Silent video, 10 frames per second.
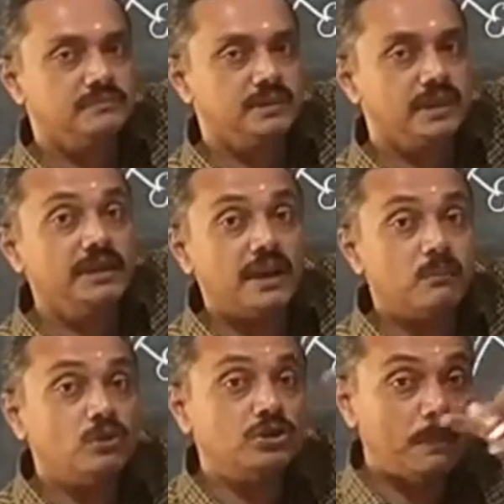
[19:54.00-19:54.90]

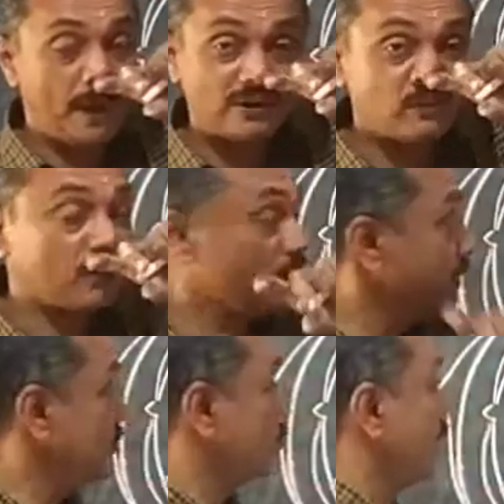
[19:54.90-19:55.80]
Innermost part of the flower
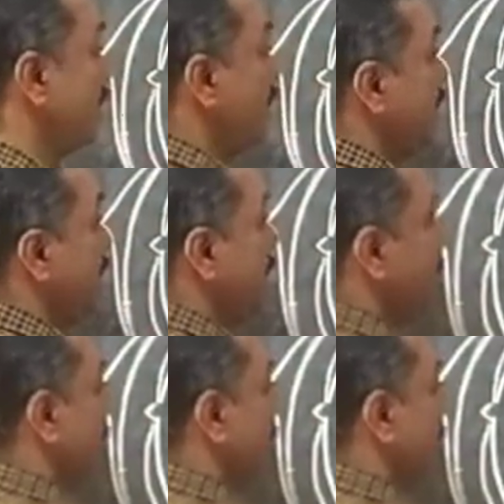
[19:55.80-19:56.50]
is called gynoecium.